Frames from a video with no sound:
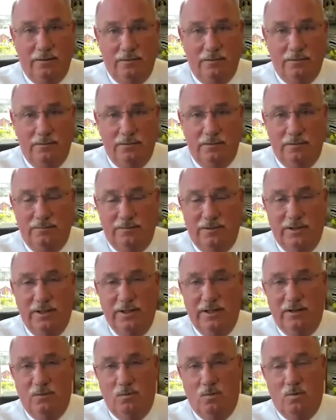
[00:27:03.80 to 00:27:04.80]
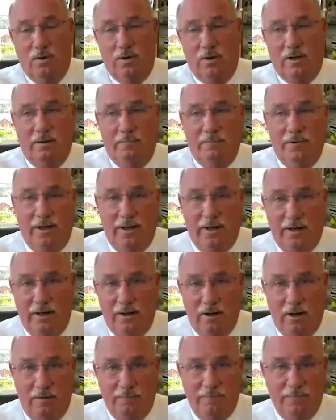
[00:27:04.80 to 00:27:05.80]
If you need to work, come into the
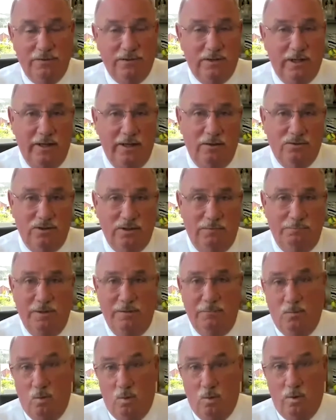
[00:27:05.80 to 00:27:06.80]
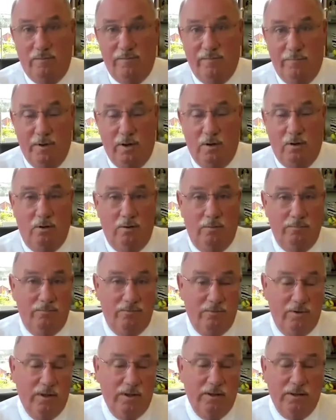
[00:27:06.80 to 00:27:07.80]
office. I know some people work from their homes
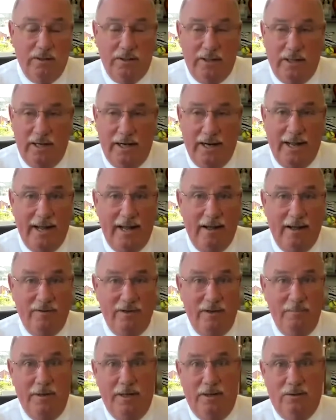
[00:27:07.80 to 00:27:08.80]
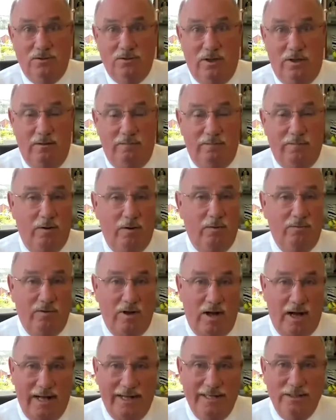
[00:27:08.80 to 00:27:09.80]
and they have emails on their phones.
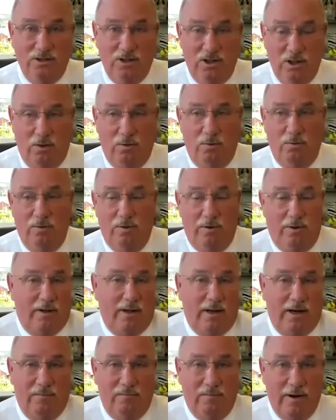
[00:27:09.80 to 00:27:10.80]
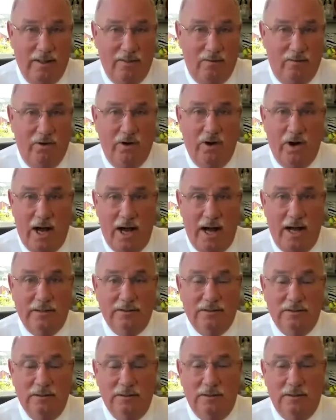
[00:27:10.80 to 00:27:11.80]
I don't, and I'd rather not.
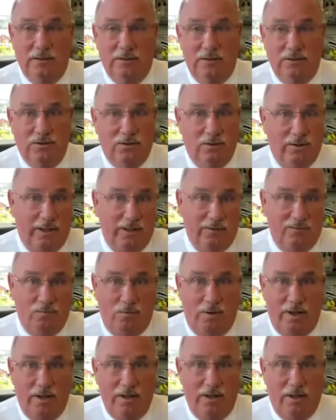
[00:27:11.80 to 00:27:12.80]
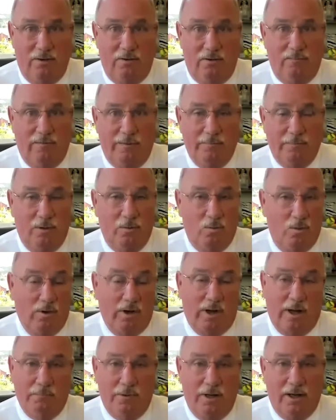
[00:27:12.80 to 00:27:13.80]
So that's why, you know, if I'm going to work,
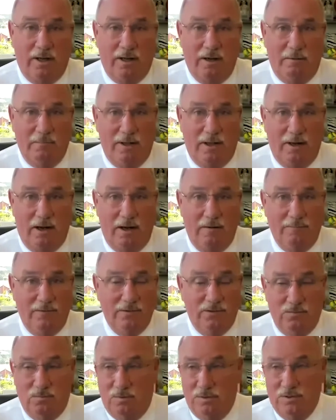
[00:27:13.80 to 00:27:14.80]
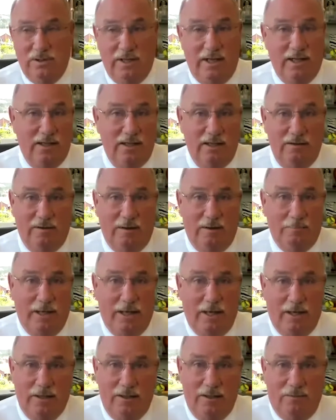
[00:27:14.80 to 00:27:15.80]
I'm going to come to the office. Once I leave, I'm out
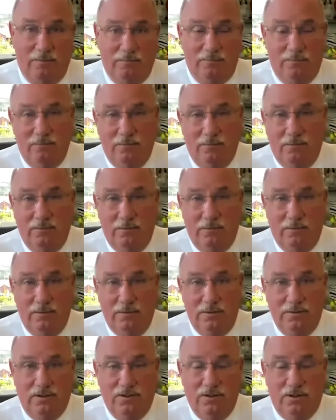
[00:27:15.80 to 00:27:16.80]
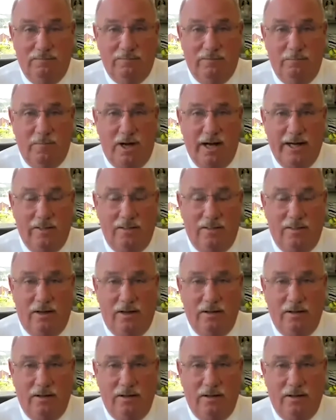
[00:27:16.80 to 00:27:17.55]
of here. It's a different mind thought.